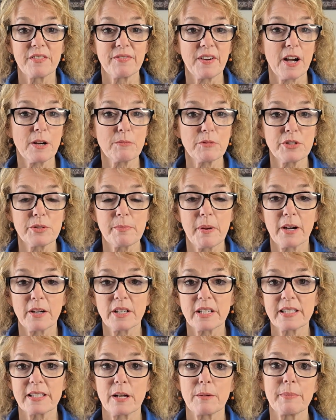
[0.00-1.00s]
The farmers
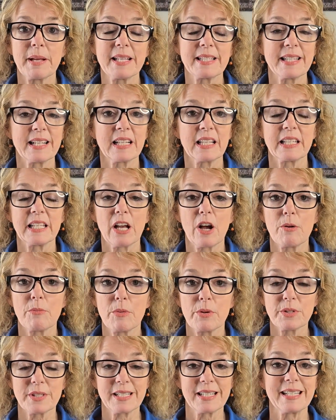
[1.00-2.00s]
markets are basically
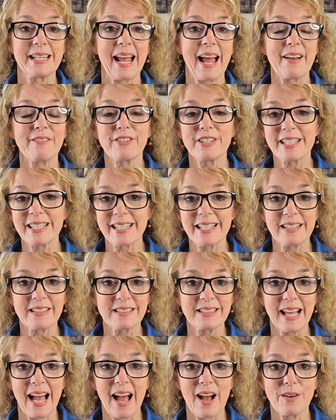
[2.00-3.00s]
almost in every
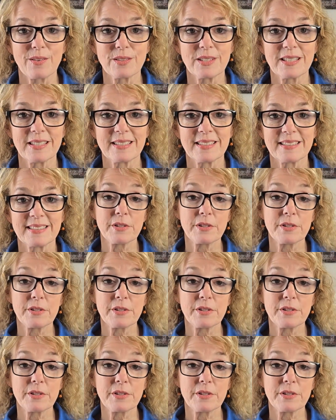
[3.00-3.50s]
single town.